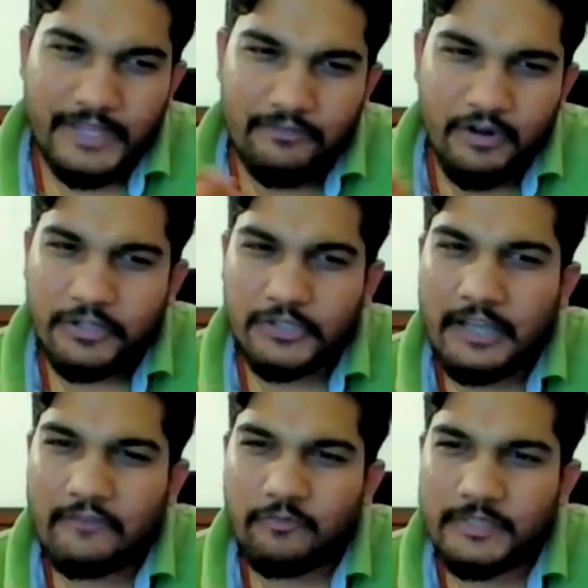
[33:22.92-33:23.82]
then what
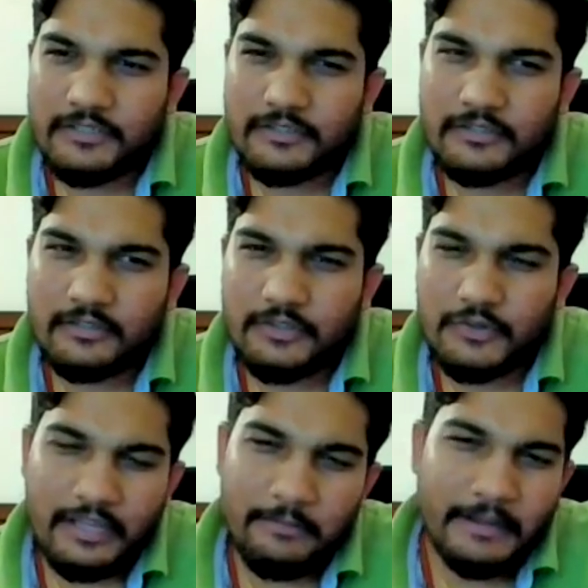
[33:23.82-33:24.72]
you have missed
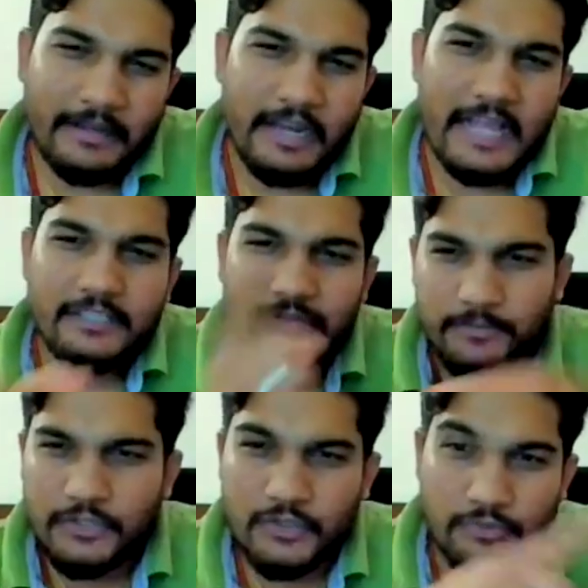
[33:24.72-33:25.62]
you can better ask
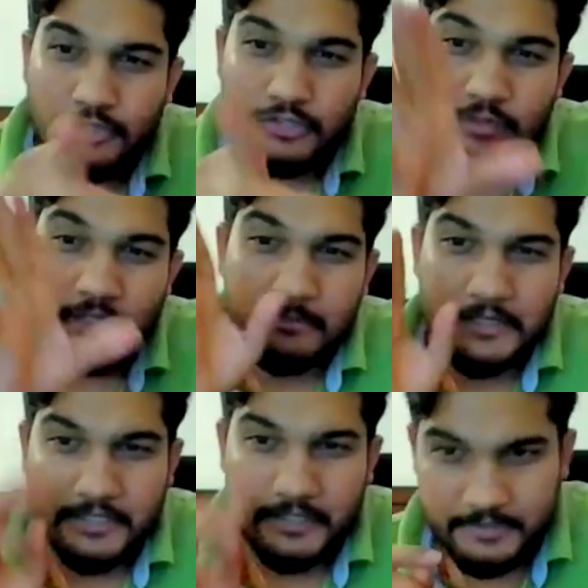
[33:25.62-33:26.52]
from the students who will
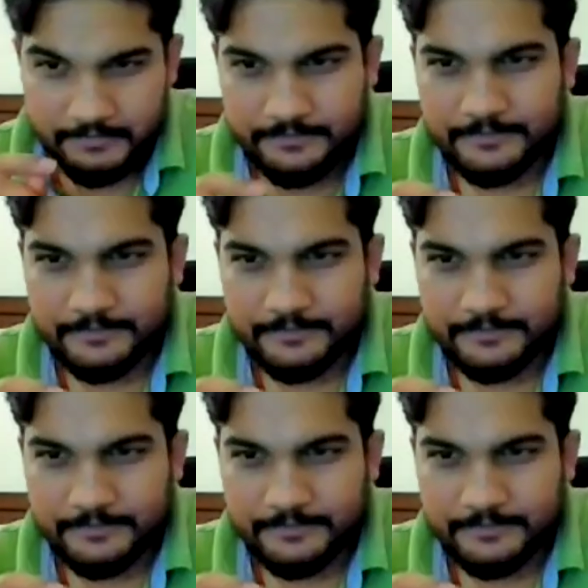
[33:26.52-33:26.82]
complete it.